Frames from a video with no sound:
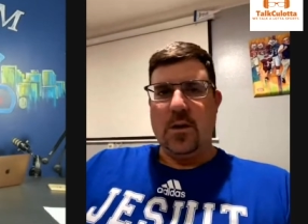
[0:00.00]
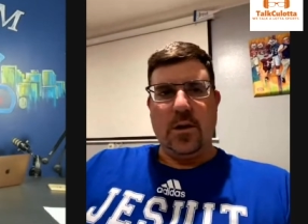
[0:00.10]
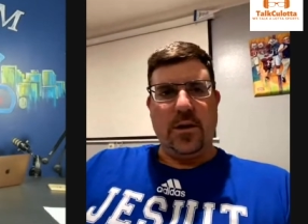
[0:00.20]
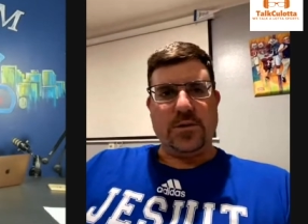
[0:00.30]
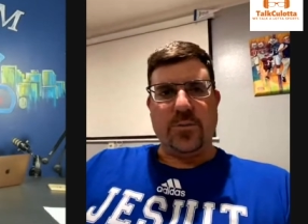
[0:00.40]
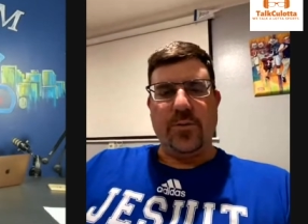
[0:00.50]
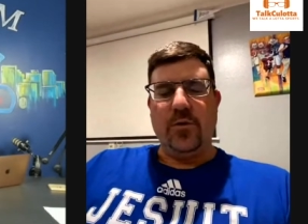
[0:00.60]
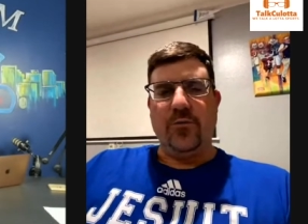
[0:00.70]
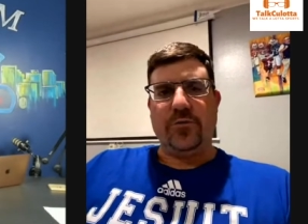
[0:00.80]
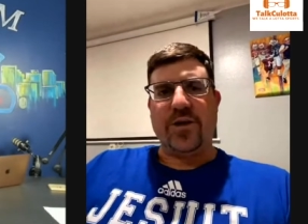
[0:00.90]
It's a
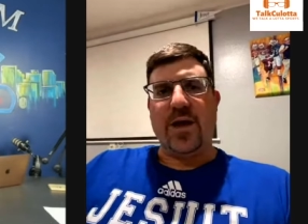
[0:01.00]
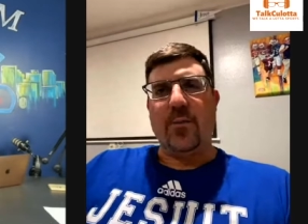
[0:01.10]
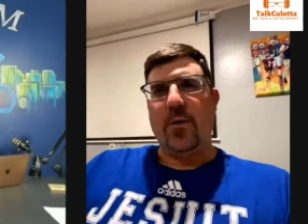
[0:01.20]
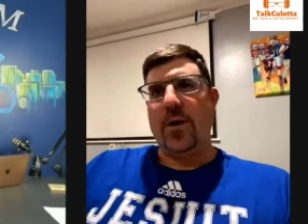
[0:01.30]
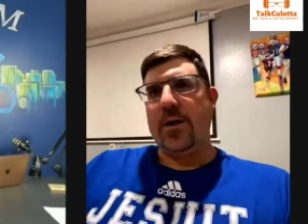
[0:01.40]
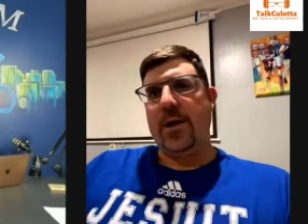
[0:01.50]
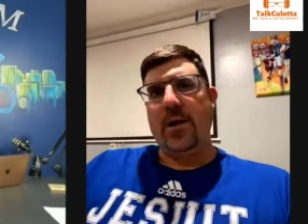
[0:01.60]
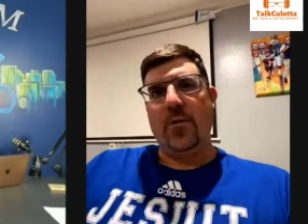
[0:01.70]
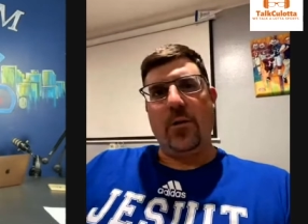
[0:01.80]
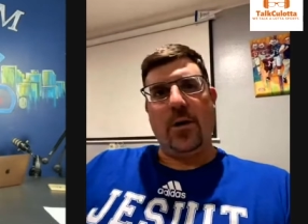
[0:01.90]
beautiful time right
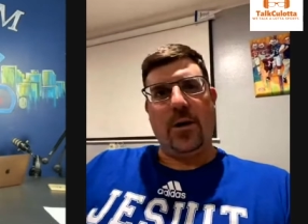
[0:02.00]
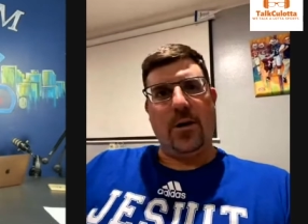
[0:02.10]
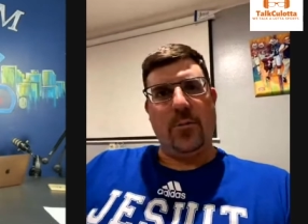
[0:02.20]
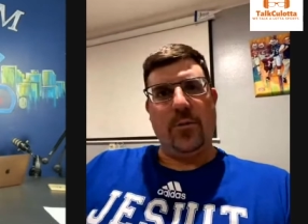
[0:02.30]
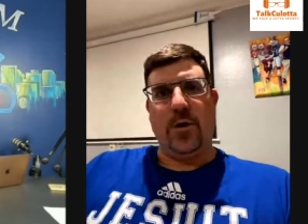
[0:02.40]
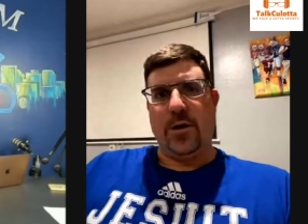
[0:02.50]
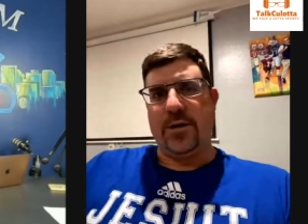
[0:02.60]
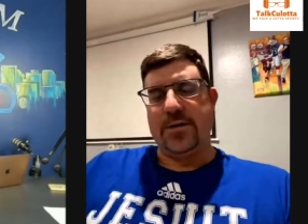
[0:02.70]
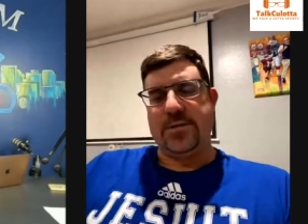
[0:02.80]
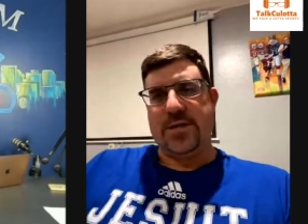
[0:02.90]
now. Uh, you know, our
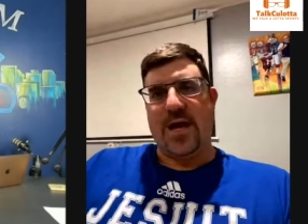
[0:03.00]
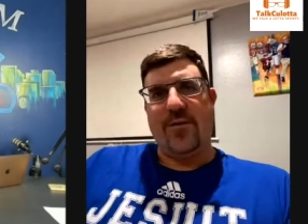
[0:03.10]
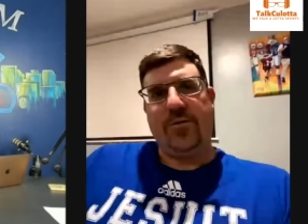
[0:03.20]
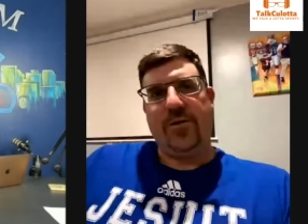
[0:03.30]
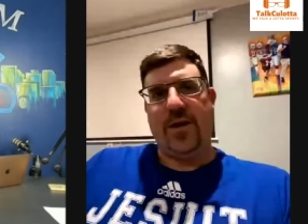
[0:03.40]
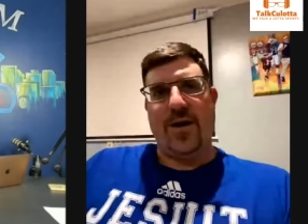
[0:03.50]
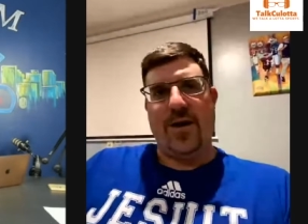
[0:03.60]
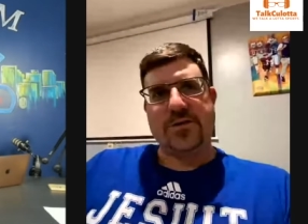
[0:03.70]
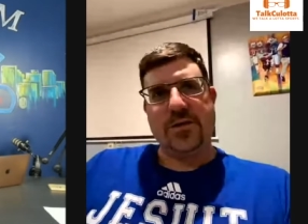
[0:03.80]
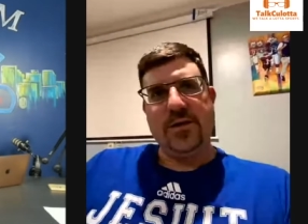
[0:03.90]
kids diving in,
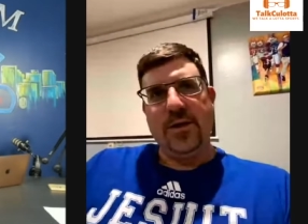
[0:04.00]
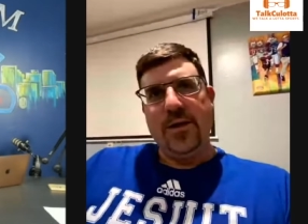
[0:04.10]
obviously.